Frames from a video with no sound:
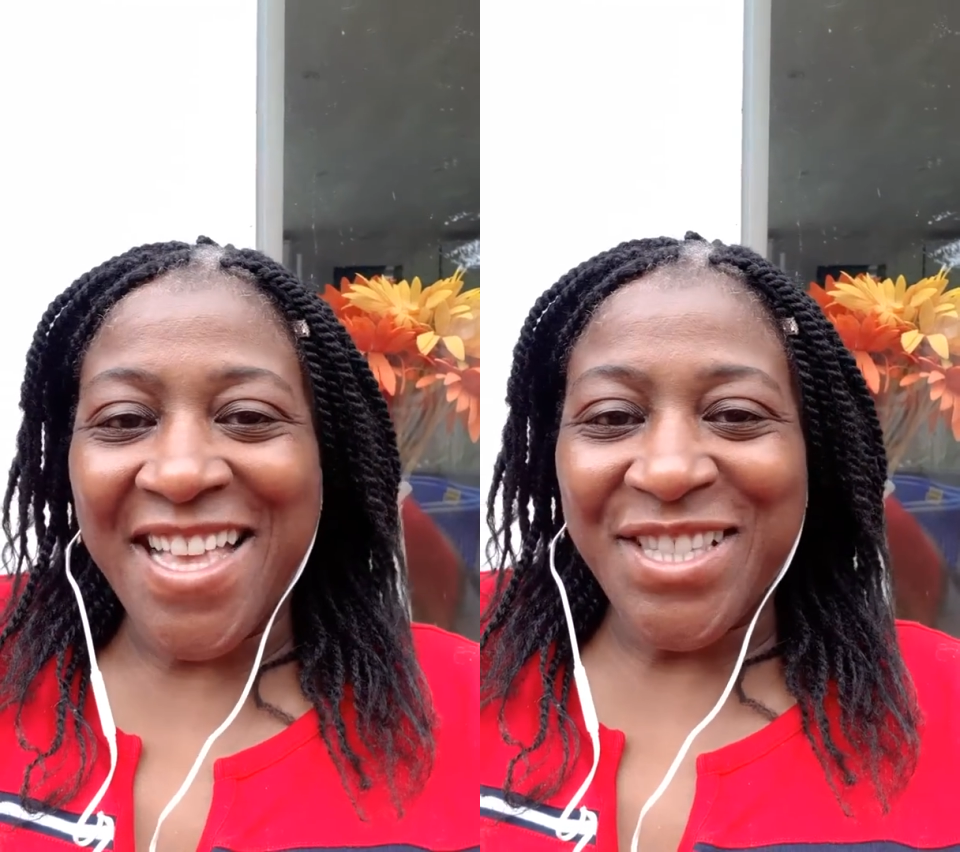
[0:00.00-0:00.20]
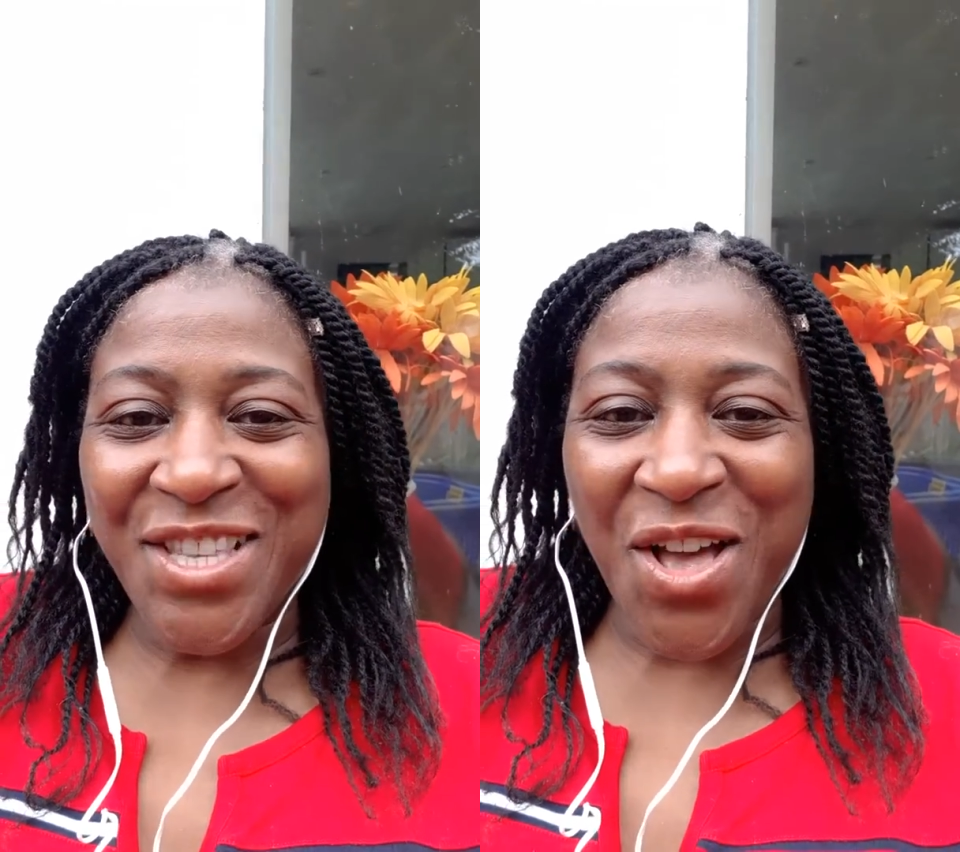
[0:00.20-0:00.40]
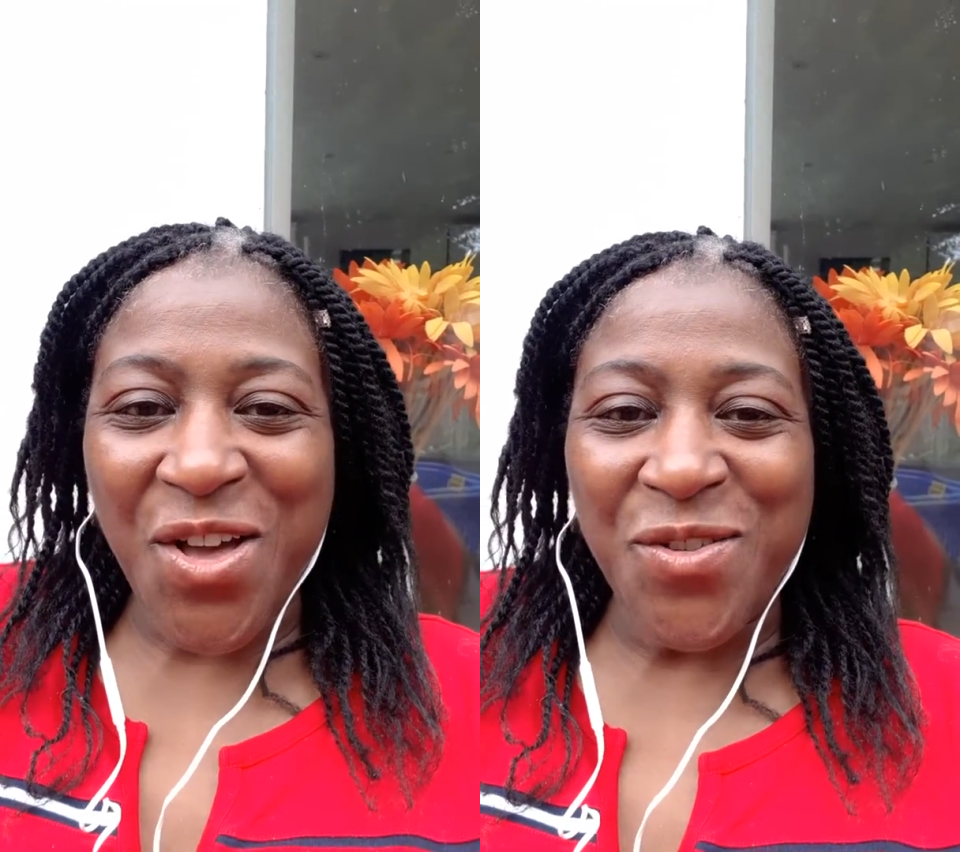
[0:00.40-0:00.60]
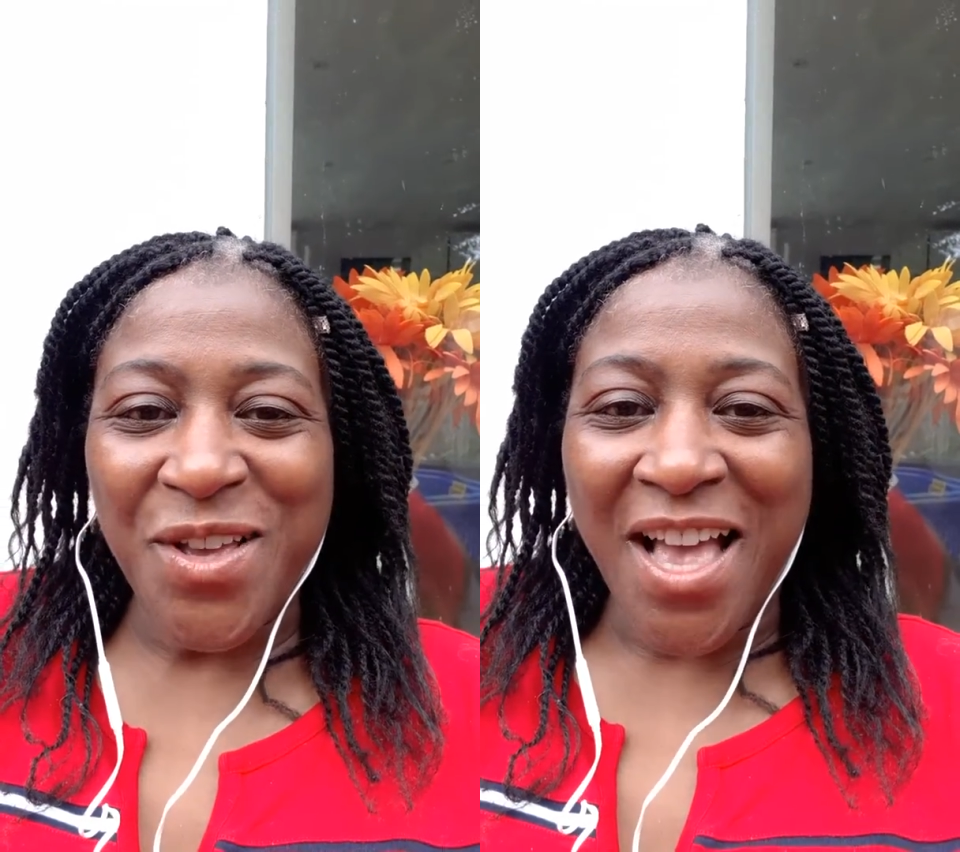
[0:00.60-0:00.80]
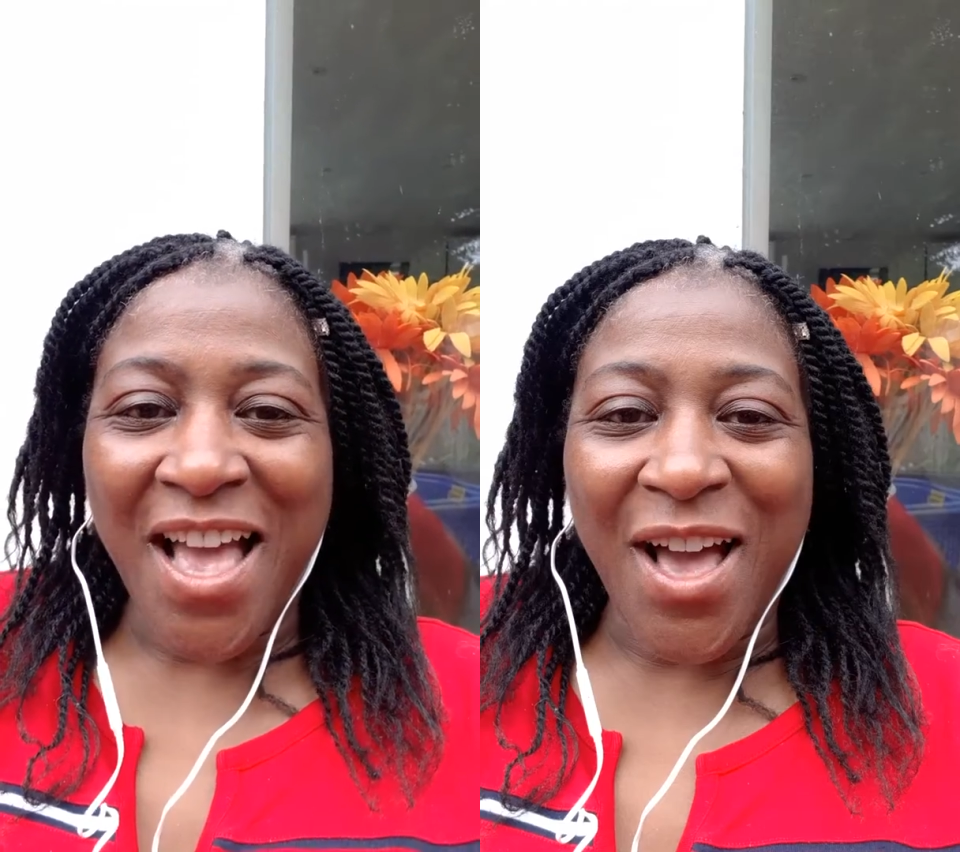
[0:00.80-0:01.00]
So,
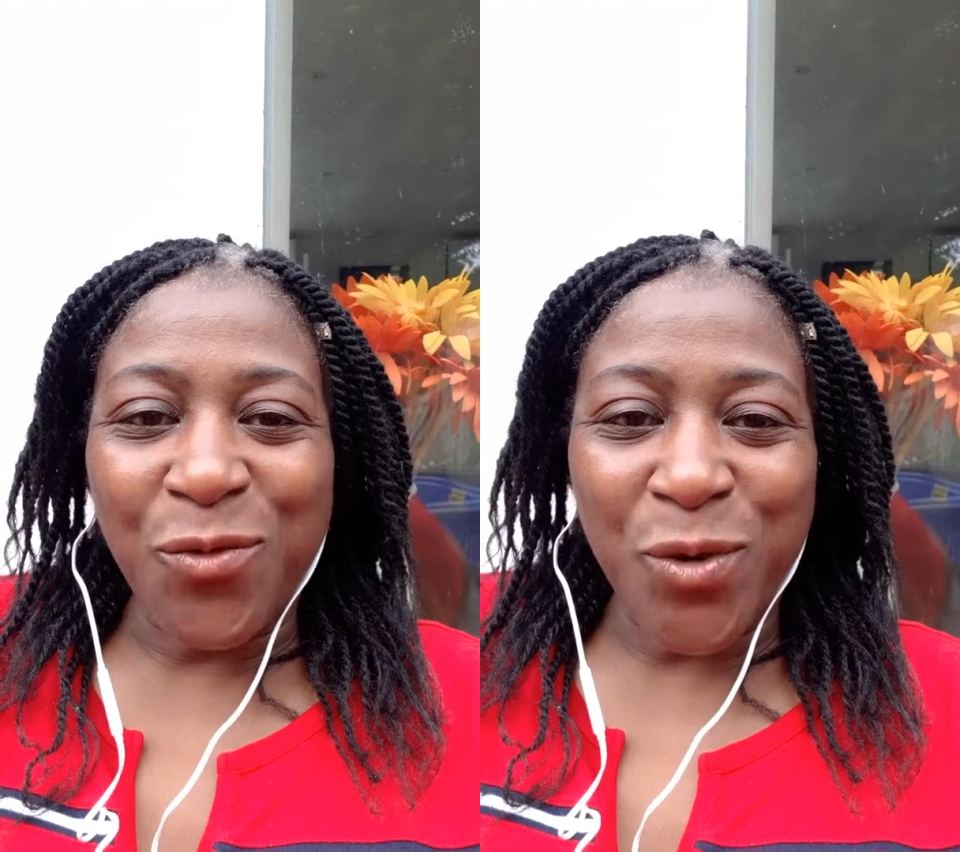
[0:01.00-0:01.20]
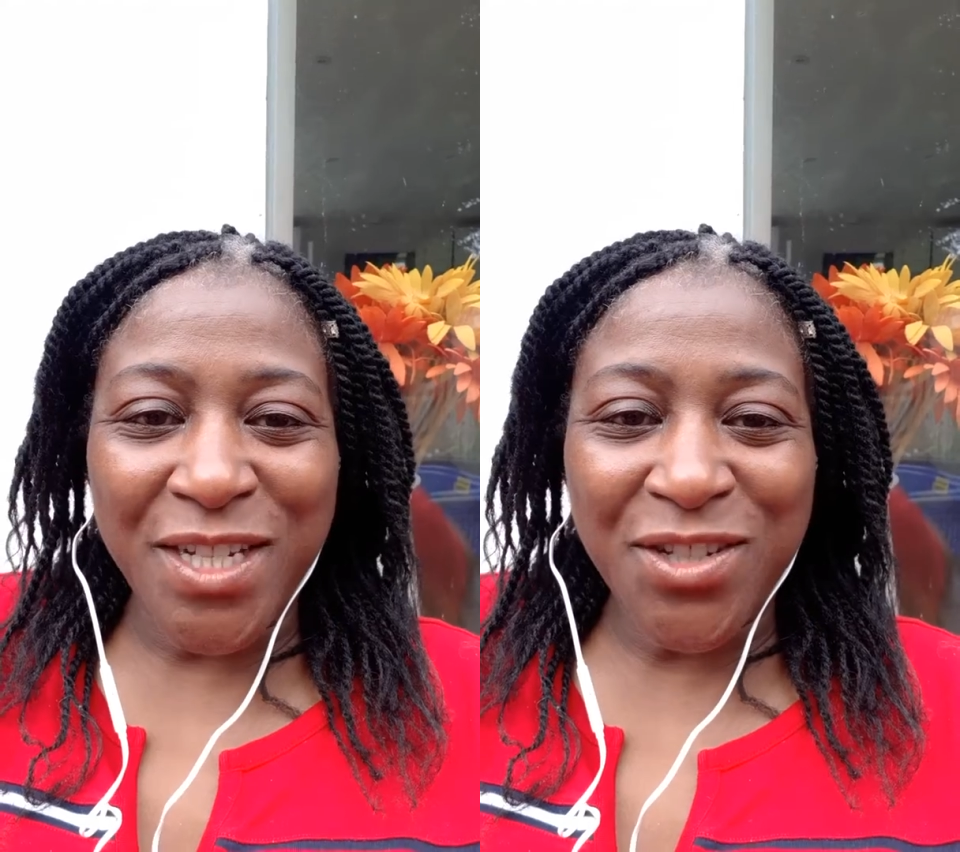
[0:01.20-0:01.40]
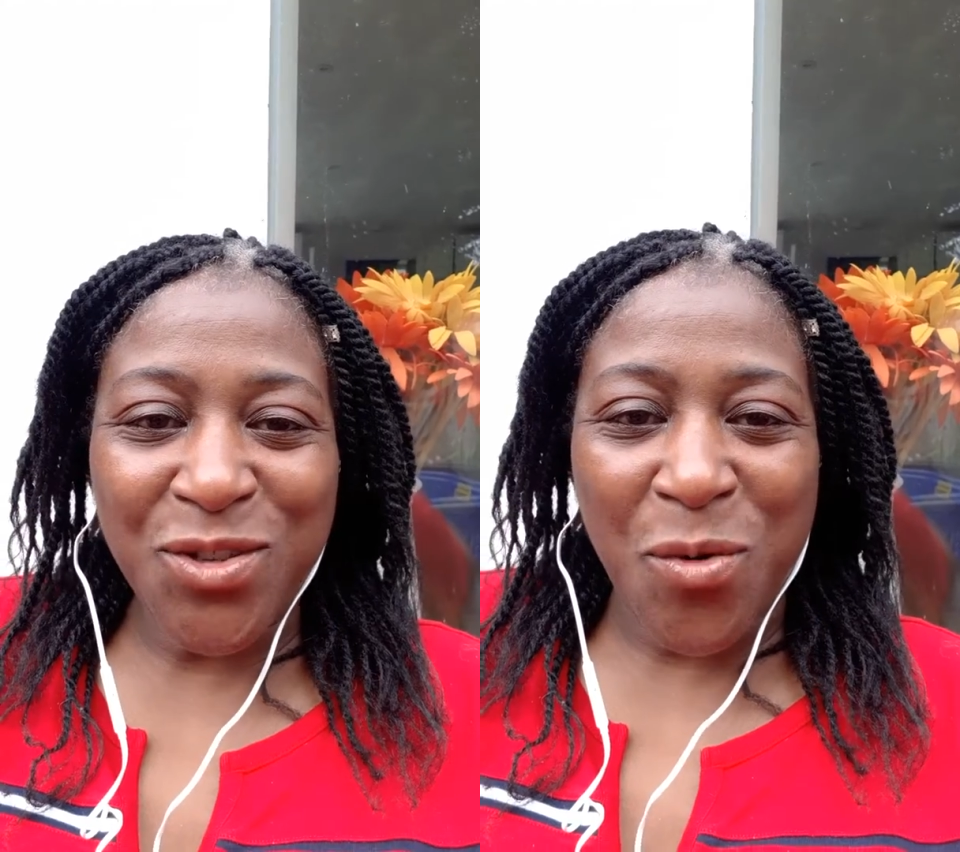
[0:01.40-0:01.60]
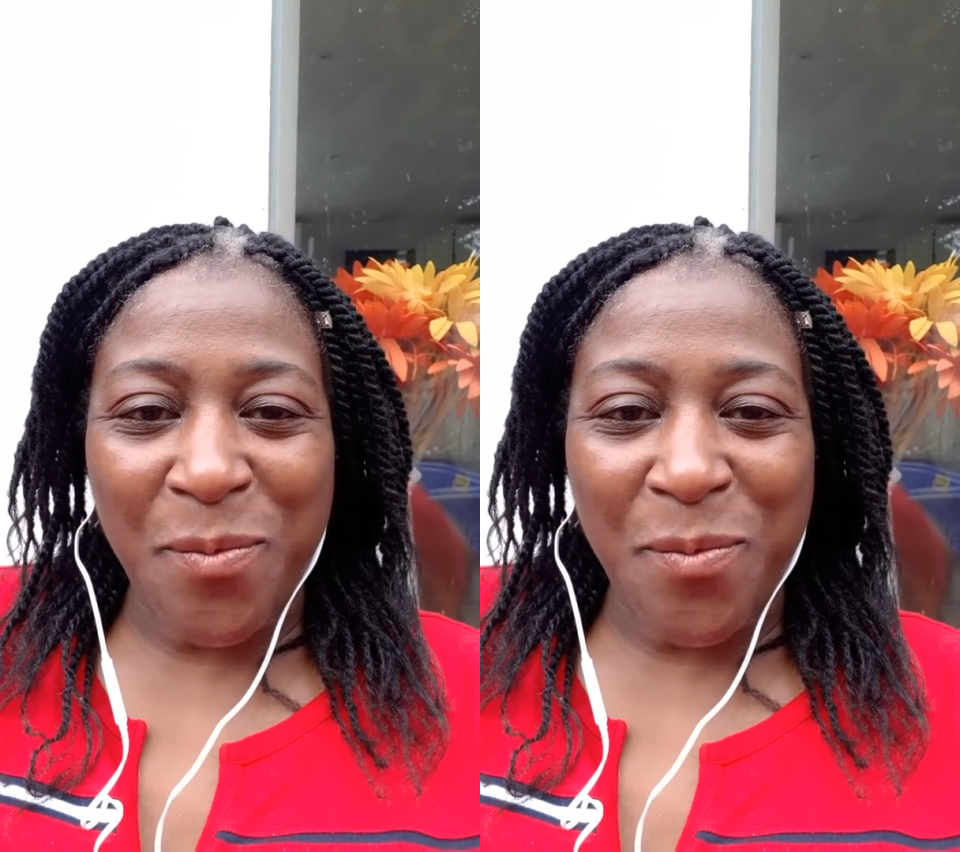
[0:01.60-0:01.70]
we just got